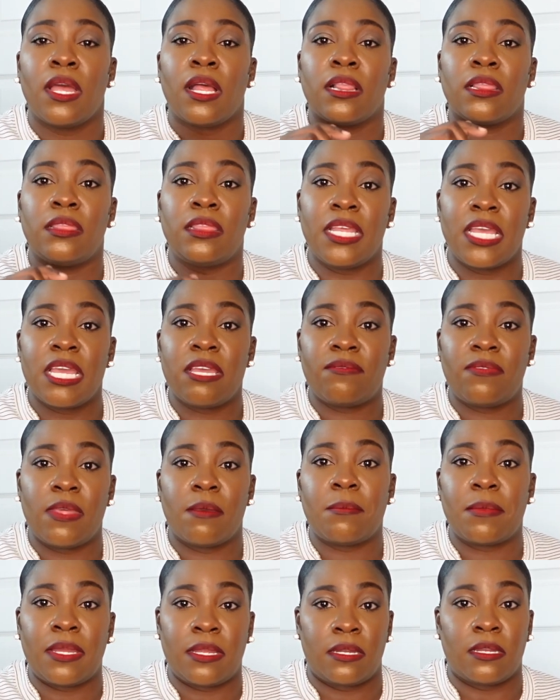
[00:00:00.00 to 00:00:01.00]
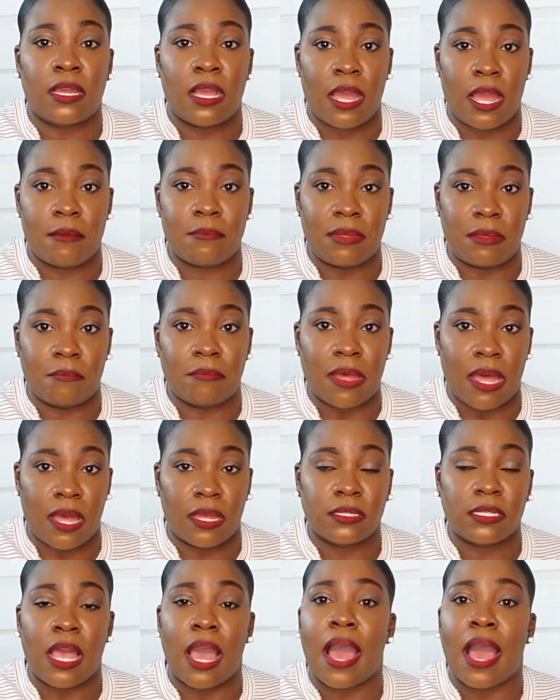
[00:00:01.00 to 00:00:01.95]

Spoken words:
leave them in the comment box.